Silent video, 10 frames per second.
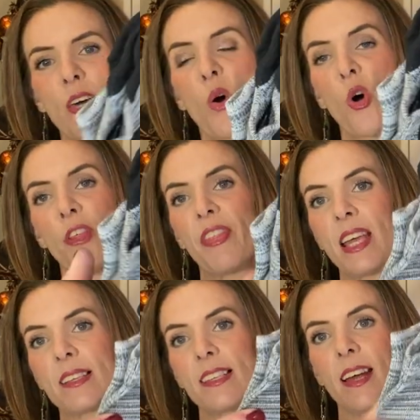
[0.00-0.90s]
the whole
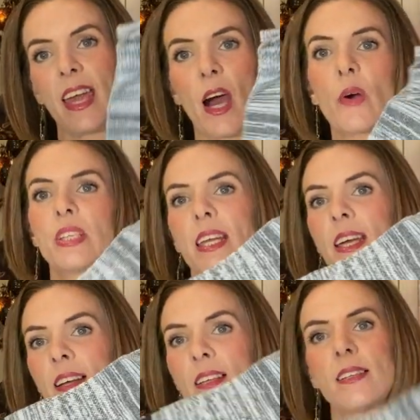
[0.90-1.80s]
thing stuck out
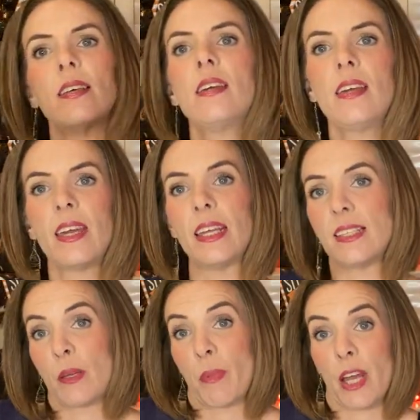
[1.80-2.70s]
and it
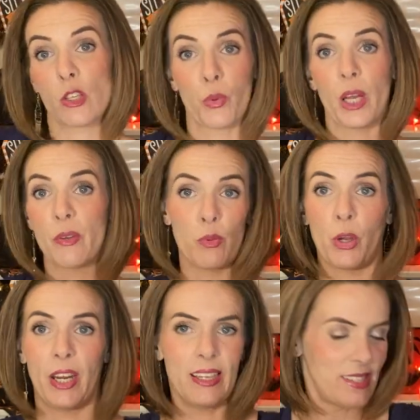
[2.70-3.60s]
didn't match what I was
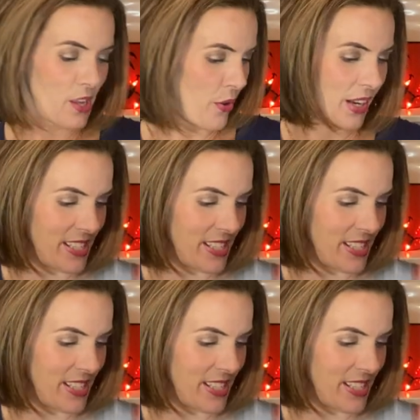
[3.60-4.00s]
wearing, so I